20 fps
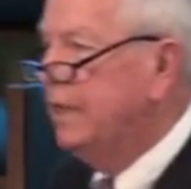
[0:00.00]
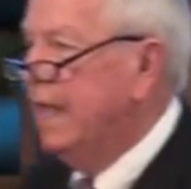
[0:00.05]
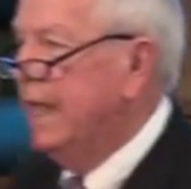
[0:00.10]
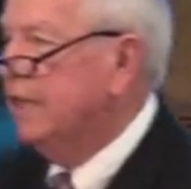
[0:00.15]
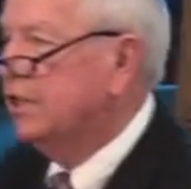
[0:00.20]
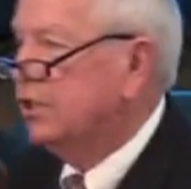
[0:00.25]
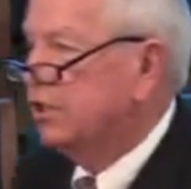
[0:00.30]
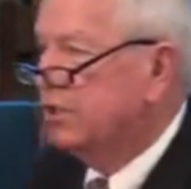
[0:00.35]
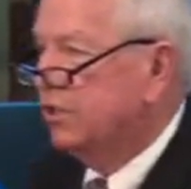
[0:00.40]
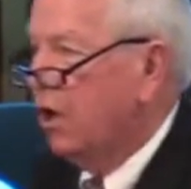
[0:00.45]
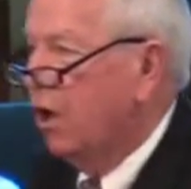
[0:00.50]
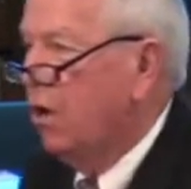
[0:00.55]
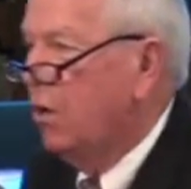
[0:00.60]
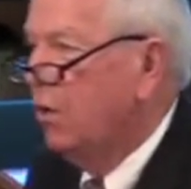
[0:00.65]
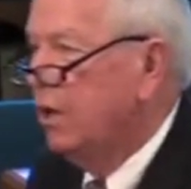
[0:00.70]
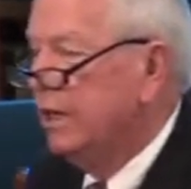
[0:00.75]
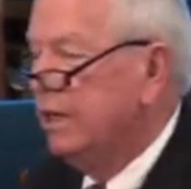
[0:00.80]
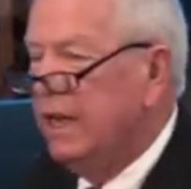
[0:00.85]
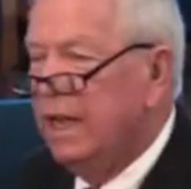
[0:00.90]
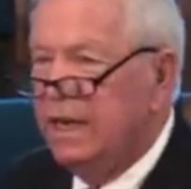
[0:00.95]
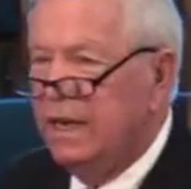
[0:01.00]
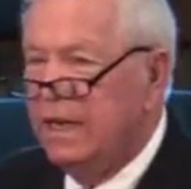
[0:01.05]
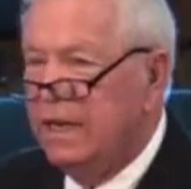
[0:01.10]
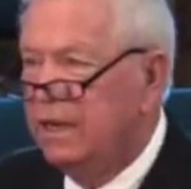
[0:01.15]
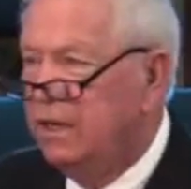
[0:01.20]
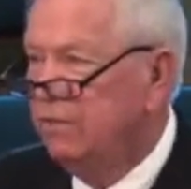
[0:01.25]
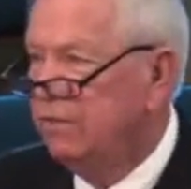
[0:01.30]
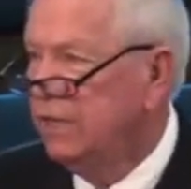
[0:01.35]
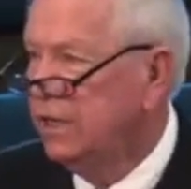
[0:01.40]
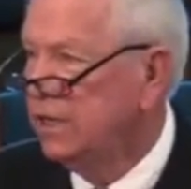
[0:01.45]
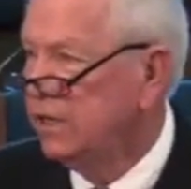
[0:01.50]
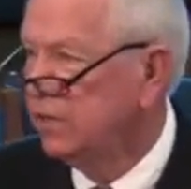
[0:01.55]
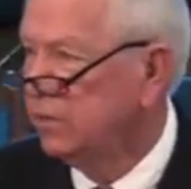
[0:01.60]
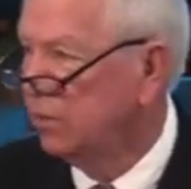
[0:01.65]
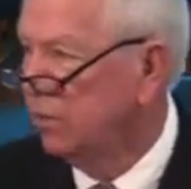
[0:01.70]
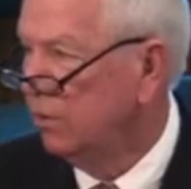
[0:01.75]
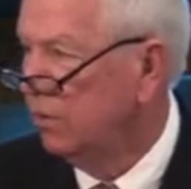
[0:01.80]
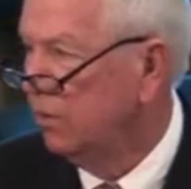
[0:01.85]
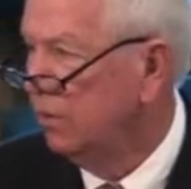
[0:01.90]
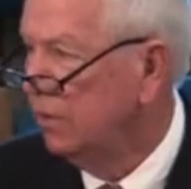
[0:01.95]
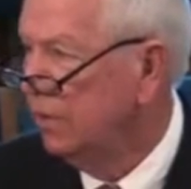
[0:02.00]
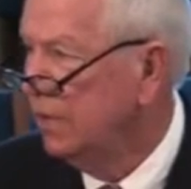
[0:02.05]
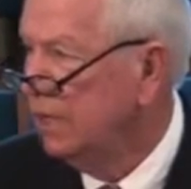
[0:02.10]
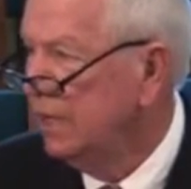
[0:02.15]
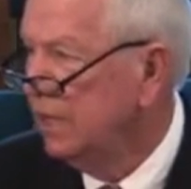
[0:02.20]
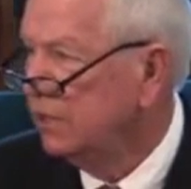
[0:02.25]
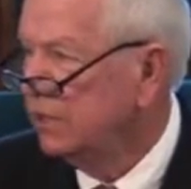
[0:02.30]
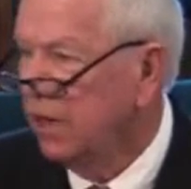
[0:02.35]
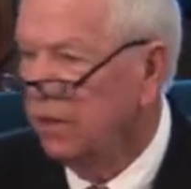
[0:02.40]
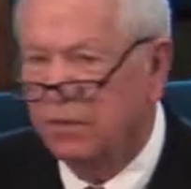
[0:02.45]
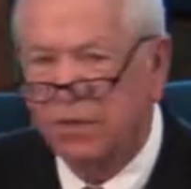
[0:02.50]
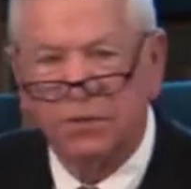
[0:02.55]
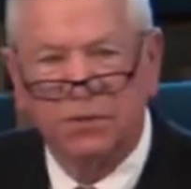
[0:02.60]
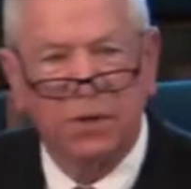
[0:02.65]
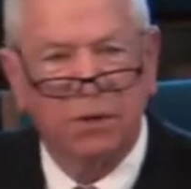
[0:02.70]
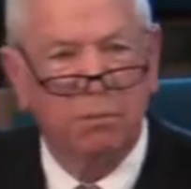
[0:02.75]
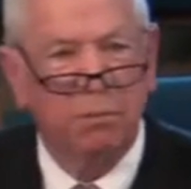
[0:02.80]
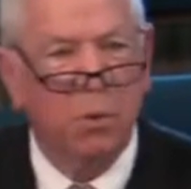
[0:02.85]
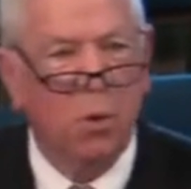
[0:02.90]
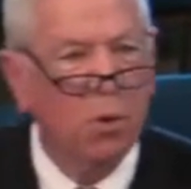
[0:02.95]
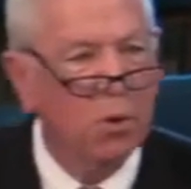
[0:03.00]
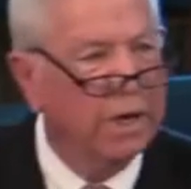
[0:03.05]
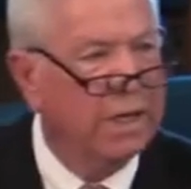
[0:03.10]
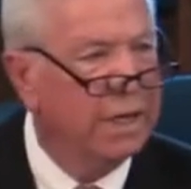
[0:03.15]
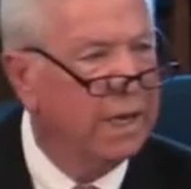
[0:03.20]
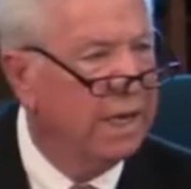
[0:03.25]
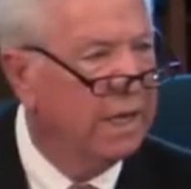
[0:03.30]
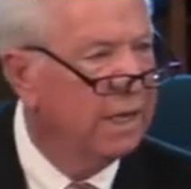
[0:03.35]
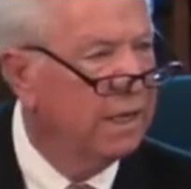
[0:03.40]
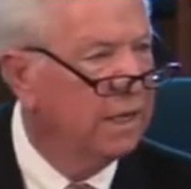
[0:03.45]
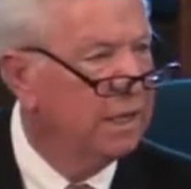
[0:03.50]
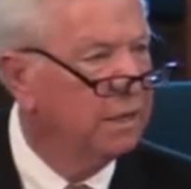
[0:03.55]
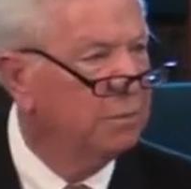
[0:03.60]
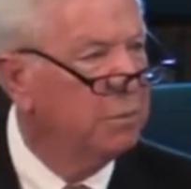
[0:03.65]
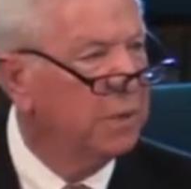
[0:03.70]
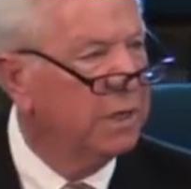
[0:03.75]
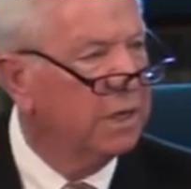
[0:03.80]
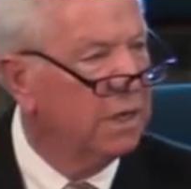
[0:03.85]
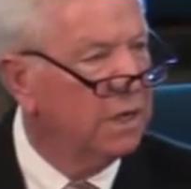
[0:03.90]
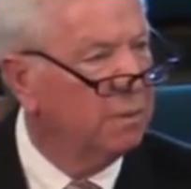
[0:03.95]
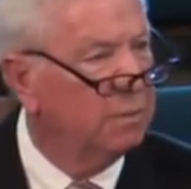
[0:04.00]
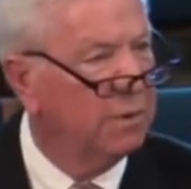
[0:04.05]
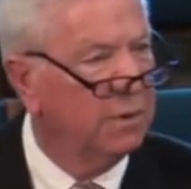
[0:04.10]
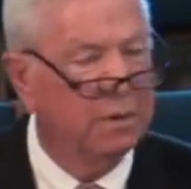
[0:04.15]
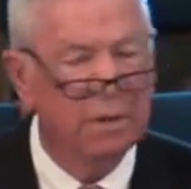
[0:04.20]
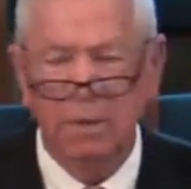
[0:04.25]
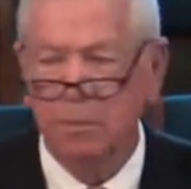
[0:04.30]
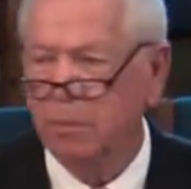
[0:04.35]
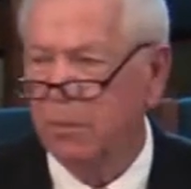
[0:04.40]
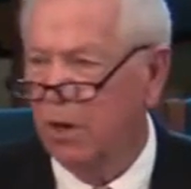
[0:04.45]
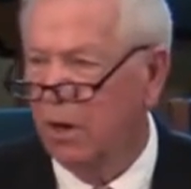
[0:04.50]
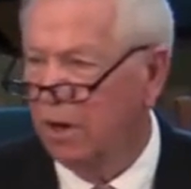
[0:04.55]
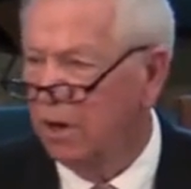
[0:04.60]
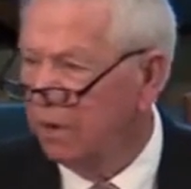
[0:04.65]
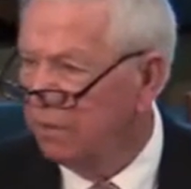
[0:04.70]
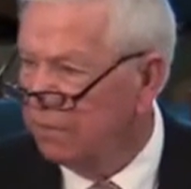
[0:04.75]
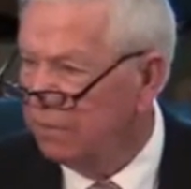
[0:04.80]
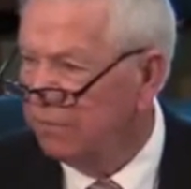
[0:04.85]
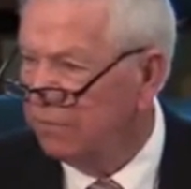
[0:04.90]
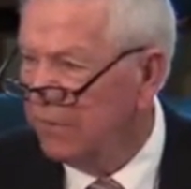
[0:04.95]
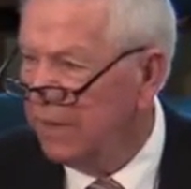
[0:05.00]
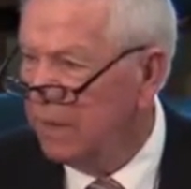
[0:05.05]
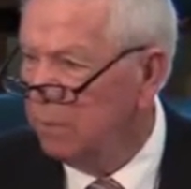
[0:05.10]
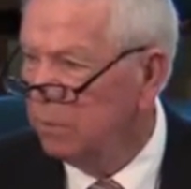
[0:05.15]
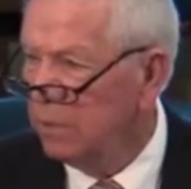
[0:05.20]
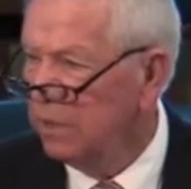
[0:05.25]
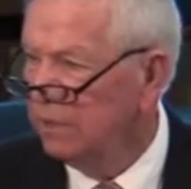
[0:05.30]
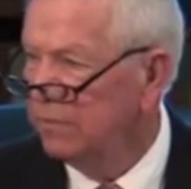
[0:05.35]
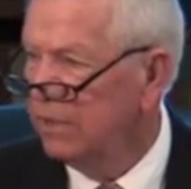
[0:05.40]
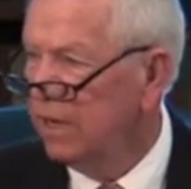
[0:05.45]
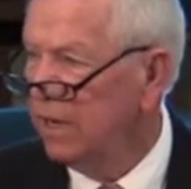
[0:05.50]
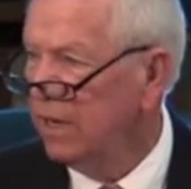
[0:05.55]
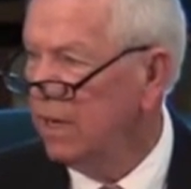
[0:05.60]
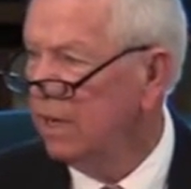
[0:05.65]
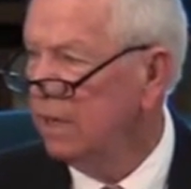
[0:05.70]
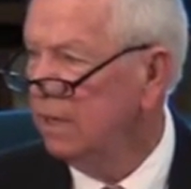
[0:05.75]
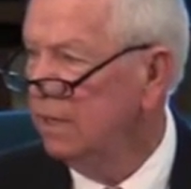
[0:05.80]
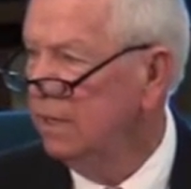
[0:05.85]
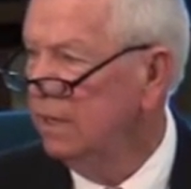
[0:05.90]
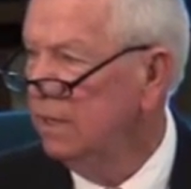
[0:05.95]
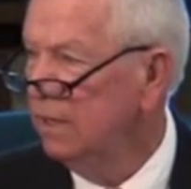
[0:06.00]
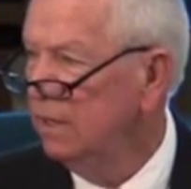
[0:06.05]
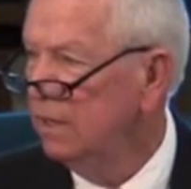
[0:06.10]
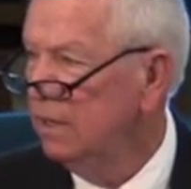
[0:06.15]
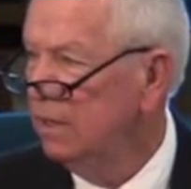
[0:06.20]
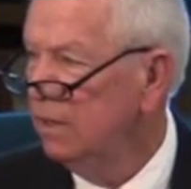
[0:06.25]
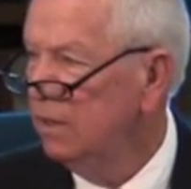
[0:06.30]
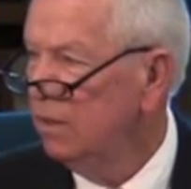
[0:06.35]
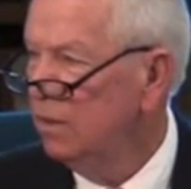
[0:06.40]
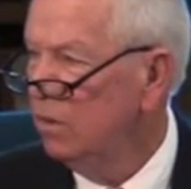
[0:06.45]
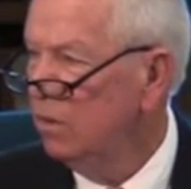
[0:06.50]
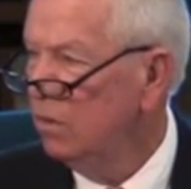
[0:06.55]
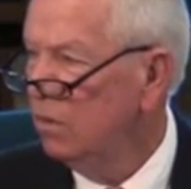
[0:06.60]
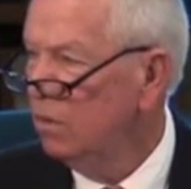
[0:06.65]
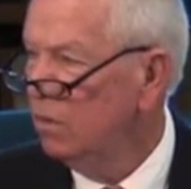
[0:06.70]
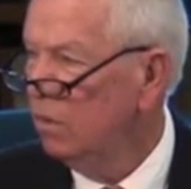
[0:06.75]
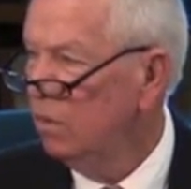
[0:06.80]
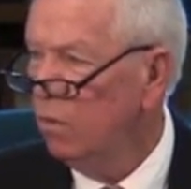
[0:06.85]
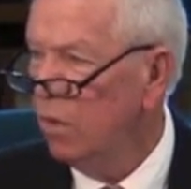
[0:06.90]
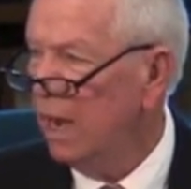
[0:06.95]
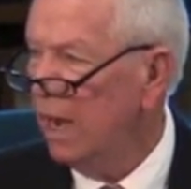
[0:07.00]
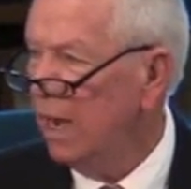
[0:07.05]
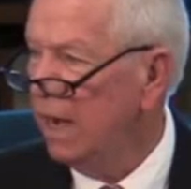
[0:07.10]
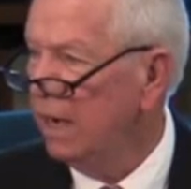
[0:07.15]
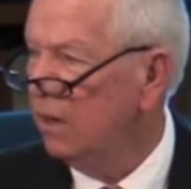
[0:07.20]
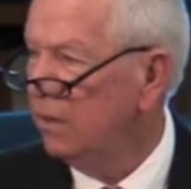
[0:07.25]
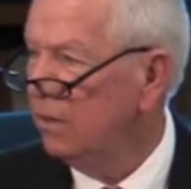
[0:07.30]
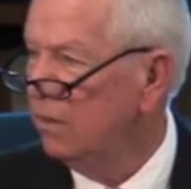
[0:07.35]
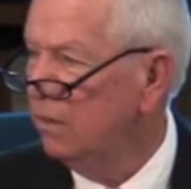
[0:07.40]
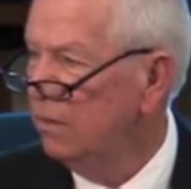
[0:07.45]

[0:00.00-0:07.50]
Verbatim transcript: that soul in that individual so that they're born again and become a part of the family of God. Wow.